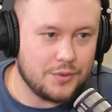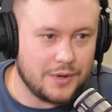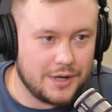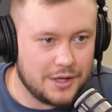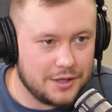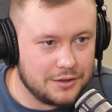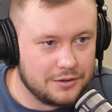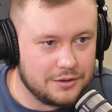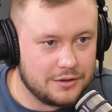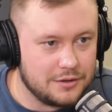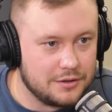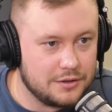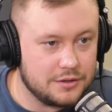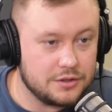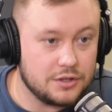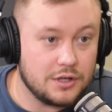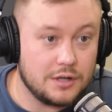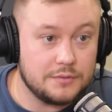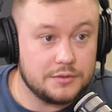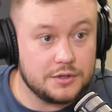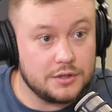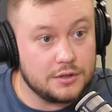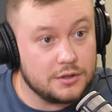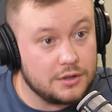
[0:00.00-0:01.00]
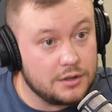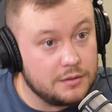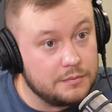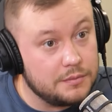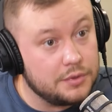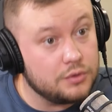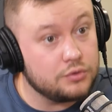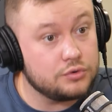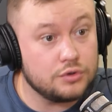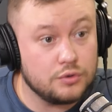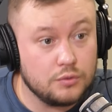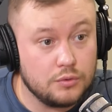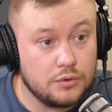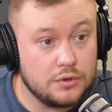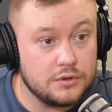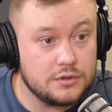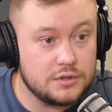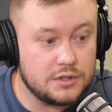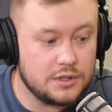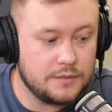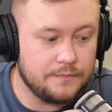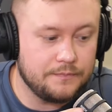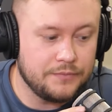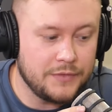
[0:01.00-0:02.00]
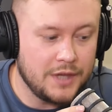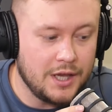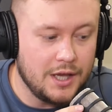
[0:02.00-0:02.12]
away a lot of the time. So you've got to build towards it.